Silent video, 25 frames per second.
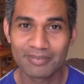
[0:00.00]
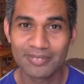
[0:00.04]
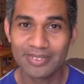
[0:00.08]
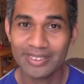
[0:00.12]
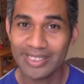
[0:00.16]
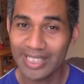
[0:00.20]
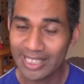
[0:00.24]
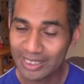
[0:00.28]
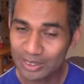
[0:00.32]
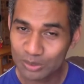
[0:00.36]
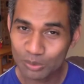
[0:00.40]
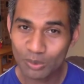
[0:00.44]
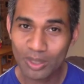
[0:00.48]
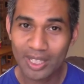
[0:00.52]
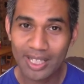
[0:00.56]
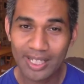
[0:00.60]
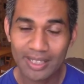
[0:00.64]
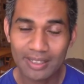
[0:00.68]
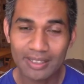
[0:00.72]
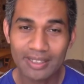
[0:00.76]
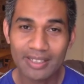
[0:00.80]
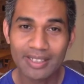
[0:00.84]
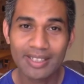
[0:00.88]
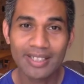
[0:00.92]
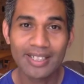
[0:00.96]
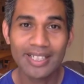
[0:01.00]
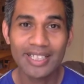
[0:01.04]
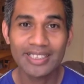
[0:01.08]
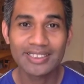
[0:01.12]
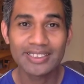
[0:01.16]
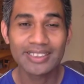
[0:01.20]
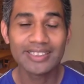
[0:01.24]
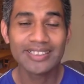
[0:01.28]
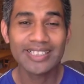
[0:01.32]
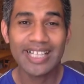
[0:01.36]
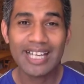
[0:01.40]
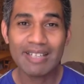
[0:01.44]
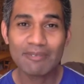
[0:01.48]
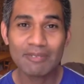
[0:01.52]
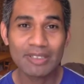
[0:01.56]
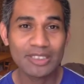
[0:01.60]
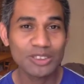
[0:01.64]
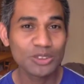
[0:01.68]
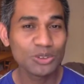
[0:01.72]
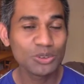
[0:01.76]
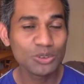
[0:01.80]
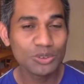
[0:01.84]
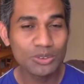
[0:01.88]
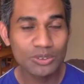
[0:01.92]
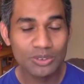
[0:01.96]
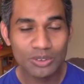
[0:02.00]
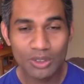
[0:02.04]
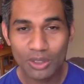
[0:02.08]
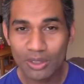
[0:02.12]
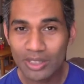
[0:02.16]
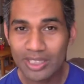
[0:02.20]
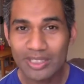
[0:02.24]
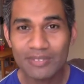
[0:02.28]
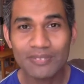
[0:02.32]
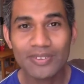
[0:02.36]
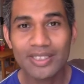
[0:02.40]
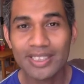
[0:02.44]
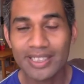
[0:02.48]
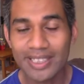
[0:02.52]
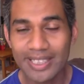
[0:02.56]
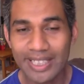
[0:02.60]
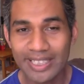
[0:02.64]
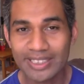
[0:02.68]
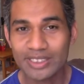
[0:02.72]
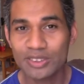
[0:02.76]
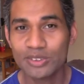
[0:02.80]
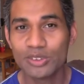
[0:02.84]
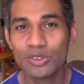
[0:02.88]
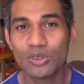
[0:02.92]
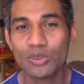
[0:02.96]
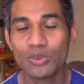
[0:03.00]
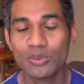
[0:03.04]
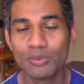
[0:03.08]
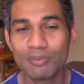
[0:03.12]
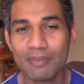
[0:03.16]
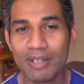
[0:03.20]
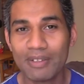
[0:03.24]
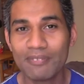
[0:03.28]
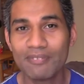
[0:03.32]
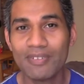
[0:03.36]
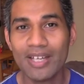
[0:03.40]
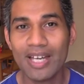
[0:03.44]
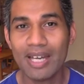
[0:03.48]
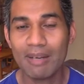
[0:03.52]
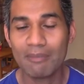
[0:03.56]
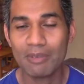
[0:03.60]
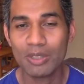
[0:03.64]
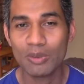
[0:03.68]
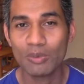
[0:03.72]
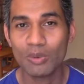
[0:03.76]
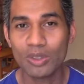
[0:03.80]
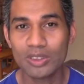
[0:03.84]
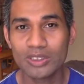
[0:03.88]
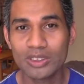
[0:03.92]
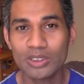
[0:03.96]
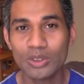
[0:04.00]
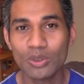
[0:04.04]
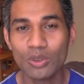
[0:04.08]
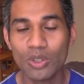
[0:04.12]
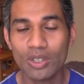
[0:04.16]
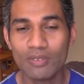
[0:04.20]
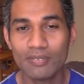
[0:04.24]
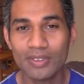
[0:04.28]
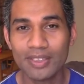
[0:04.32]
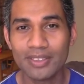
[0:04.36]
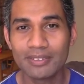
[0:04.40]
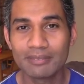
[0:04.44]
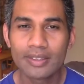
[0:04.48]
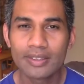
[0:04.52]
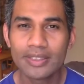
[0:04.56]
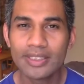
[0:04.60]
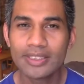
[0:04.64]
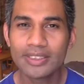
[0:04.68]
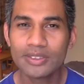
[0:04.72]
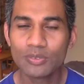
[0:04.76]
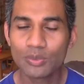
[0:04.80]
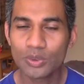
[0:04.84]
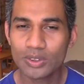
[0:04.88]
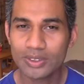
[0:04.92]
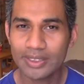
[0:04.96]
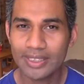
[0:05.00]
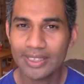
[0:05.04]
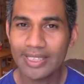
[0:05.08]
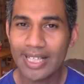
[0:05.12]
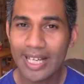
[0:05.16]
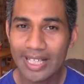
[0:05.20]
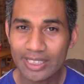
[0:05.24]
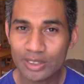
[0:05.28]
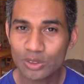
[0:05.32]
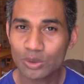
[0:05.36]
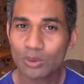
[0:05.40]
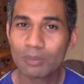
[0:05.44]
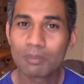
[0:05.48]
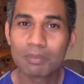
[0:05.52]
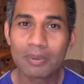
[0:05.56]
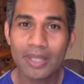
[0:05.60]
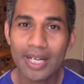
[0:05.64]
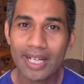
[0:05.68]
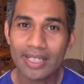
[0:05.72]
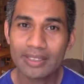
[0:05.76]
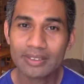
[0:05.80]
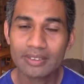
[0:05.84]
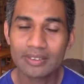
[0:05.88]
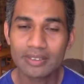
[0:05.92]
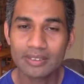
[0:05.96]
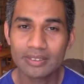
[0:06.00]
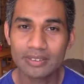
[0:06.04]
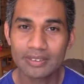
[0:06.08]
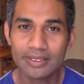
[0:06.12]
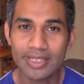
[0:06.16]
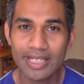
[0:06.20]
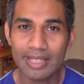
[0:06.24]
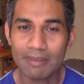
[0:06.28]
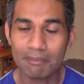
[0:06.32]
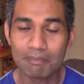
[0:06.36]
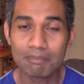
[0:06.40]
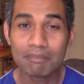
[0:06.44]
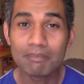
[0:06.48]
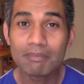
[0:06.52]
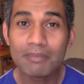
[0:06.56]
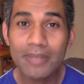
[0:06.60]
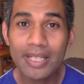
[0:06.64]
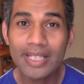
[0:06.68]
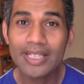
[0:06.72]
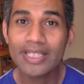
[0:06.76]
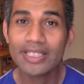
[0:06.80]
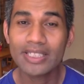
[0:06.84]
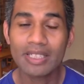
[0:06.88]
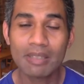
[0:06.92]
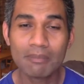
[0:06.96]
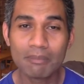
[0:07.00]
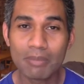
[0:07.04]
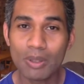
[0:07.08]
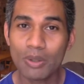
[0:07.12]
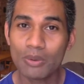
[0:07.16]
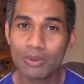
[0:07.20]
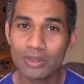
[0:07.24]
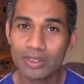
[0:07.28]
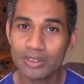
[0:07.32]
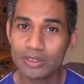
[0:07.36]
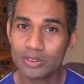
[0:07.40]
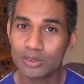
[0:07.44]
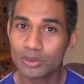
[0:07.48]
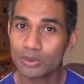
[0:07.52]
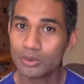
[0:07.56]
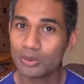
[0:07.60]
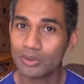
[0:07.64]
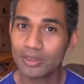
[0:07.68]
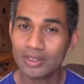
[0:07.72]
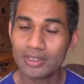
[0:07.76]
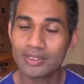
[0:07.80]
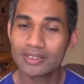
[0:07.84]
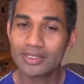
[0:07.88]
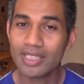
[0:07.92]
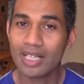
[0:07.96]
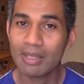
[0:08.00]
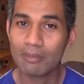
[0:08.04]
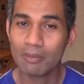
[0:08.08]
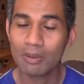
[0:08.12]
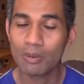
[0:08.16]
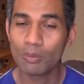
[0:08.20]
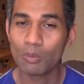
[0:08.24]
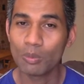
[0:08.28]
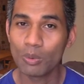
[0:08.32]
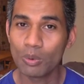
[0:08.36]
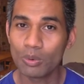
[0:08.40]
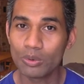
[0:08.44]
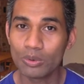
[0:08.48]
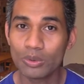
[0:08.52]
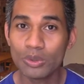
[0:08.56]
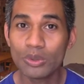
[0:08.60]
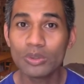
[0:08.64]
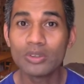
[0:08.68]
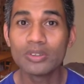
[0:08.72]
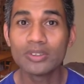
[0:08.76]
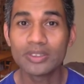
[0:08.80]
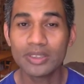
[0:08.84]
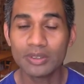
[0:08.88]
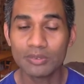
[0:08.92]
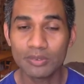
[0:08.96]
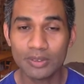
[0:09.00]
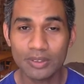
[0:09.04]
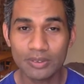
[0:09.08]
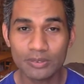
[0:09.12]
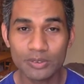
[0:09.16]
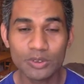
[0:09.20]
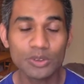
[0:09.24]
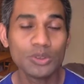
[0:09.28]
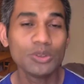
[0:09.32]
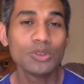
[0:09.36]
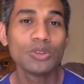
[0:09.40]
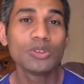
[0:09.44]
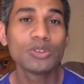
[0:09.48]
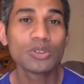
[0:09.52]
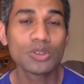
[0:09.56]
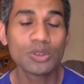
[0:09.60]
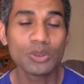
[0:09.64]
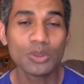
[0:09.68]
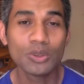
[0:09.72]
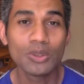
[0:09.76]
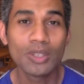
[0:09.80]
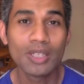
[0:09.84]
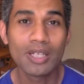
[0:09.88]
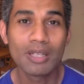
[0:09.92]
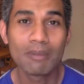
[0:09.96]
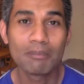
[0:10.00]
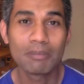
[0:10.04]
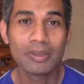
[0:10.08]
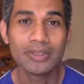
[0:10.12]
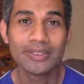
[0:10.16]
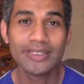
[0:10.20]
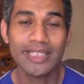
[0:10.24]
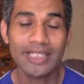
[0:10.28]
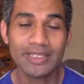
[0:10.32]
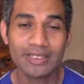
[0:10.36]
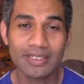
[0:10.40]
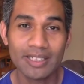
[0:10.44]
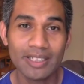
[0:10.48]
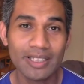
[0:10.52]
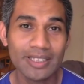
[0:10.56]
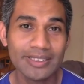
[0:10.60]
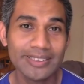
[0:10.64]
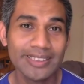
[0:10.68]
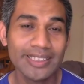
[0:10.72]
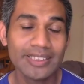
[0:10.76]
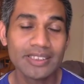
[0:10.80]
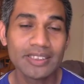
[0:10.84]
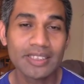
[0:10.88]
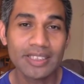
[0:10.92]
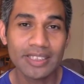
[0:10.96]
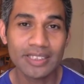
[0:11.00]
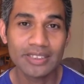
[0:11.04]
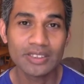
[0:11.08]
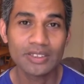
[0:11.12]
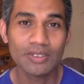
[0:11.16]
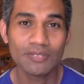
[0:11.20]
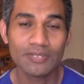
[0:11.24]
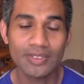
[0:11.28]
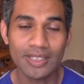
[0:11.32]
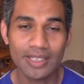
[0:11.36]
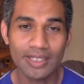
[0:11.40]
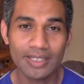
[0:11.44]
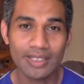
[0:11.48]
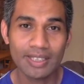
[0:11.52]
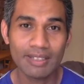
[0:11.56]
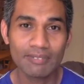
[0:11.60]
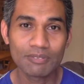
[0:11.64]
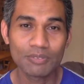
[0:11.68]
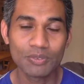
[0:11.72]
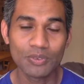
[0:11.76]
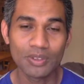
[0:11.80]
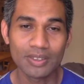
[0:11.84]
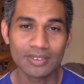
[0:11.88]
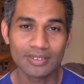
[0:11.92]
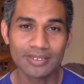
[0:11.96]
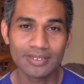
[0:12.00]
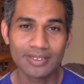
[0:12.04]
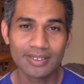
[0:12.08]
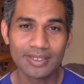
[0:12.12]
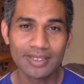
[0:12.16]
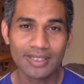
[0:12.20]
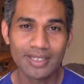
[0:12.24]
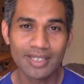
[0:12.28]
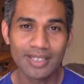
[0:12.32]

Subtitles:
That's right, it's a name that's not even connected to my family whatsoever. This was an actual practice that many Cambodians during this time of war used, even it was used to protect the identities of their loved ones.